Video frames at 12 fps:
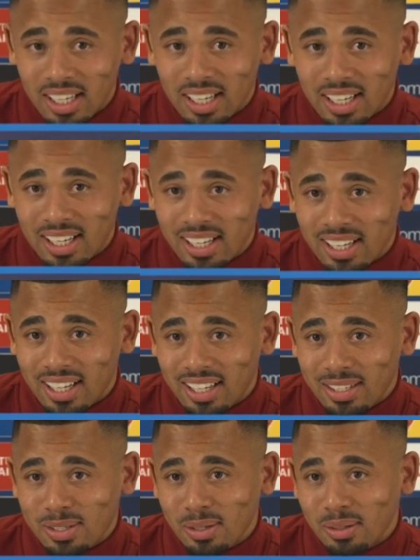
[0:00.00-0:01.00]
Uh,
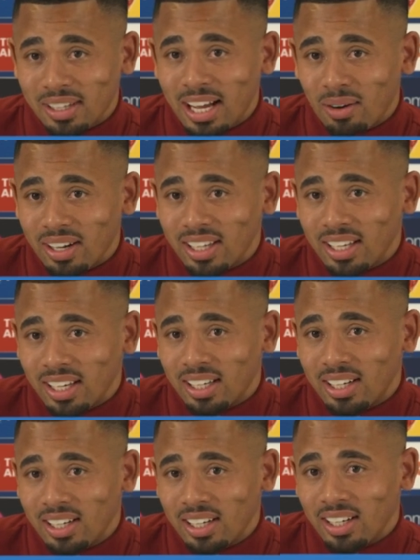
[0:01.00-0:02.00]
so now I think
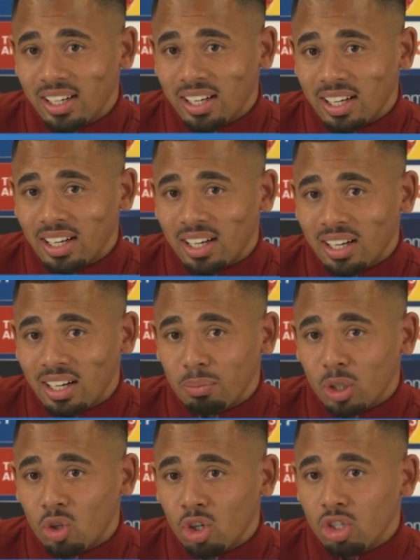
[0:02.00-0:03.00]
uh,
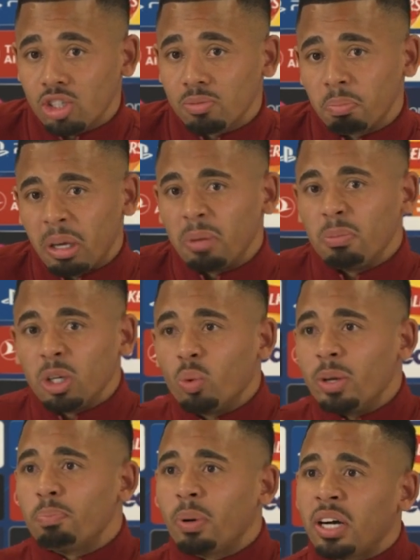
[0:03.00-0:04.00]
because maybe
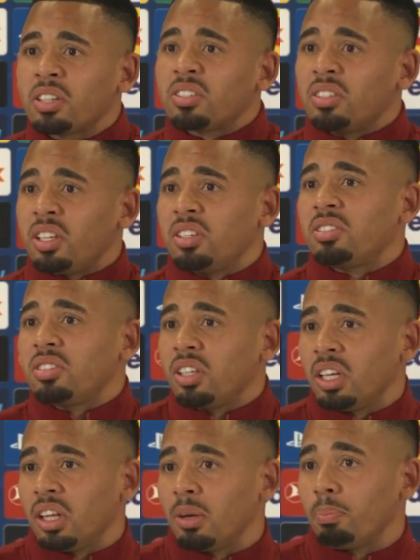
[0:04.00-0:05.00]
we passed this
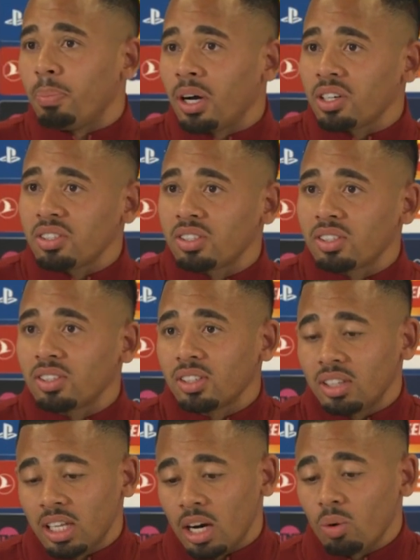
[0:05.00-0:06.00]
in the past,
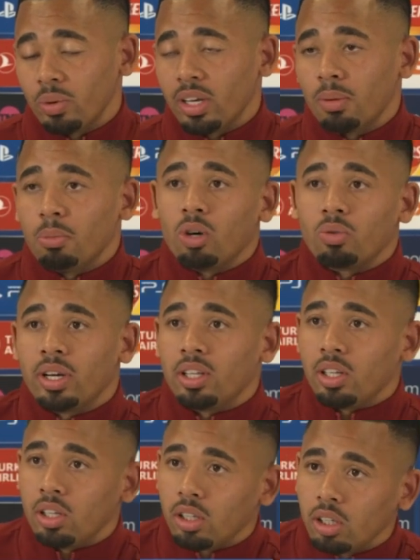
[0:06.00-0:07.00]
now we are more
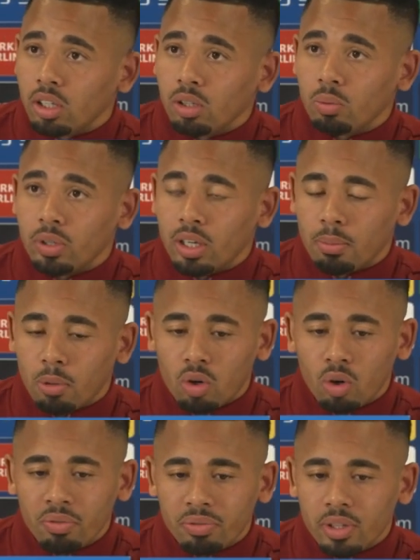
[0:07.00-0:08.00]
ready, we are more
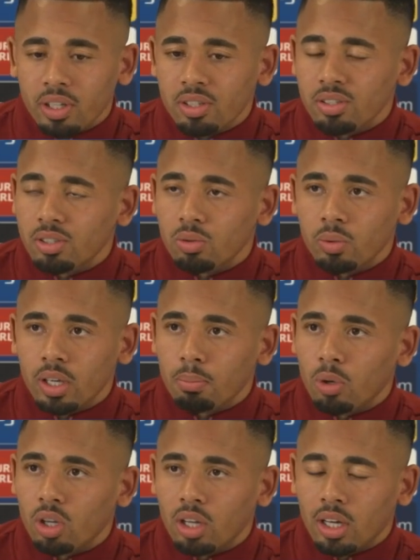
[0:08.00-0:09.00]
confident, we are
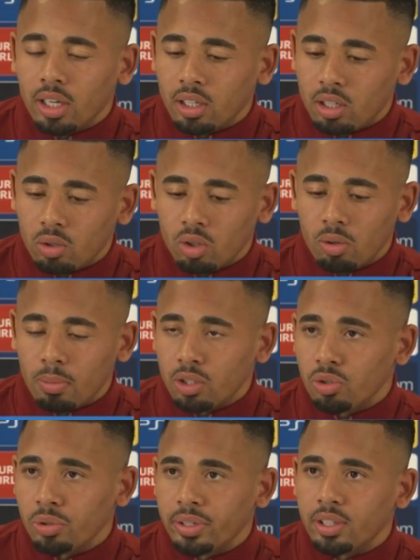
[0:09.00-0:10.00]
more like, you know,
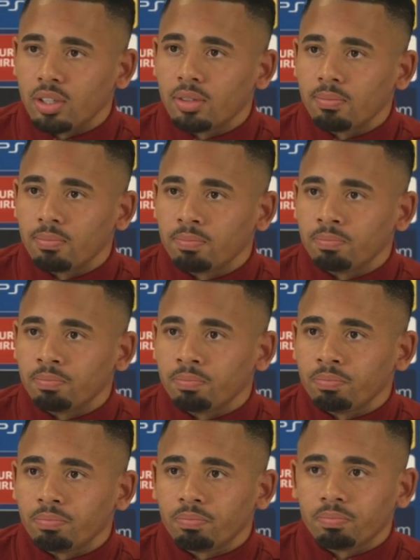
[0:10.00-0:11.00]
matured.
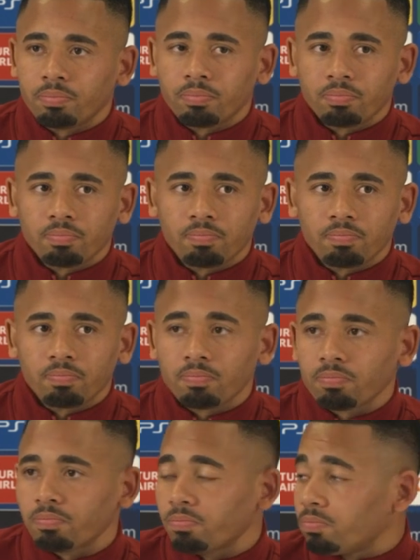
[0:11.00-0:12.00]
Kaya? Hi,
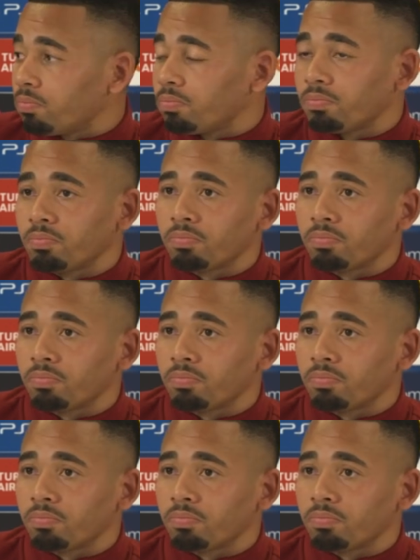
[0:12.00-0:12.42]
Gabby.